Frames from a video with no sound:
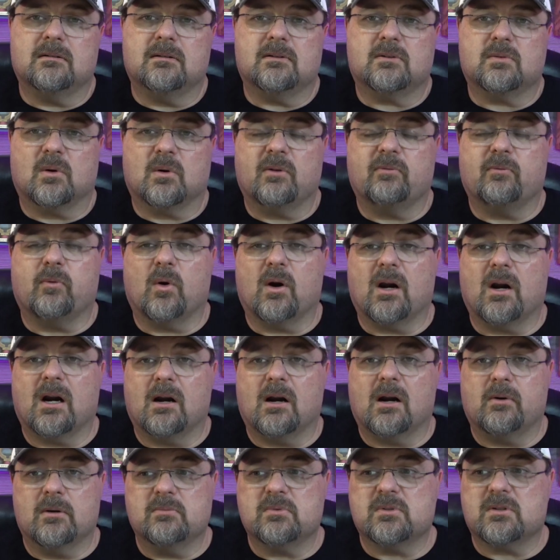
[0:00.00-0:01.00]
the
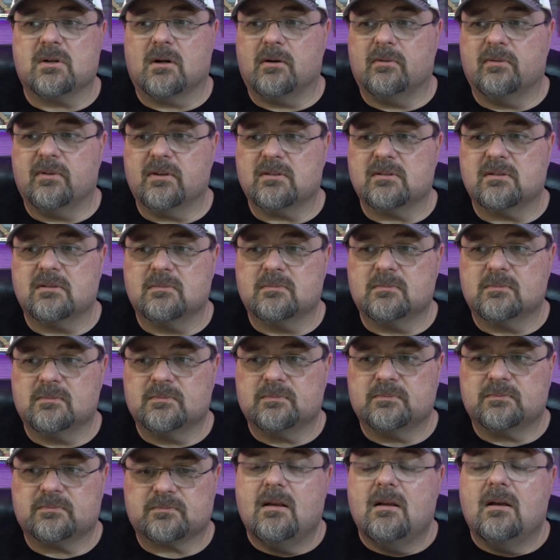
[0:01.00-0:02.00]
24-hour room service.
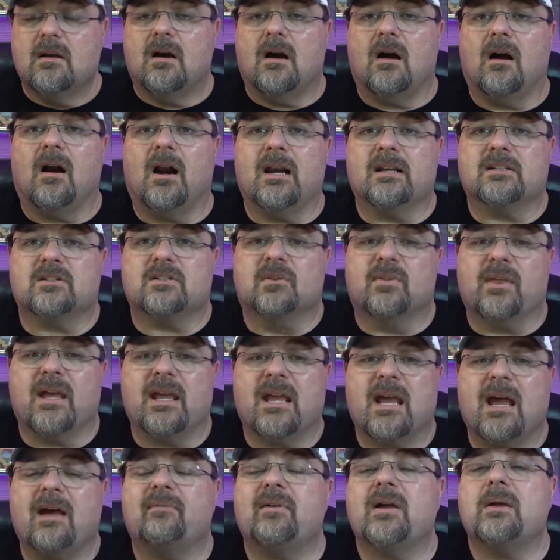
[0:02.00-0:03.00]
All right, so
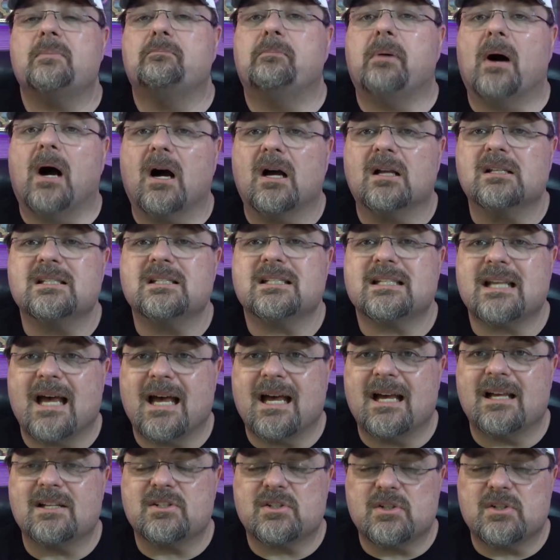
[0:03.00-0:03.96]
they have a Bonsai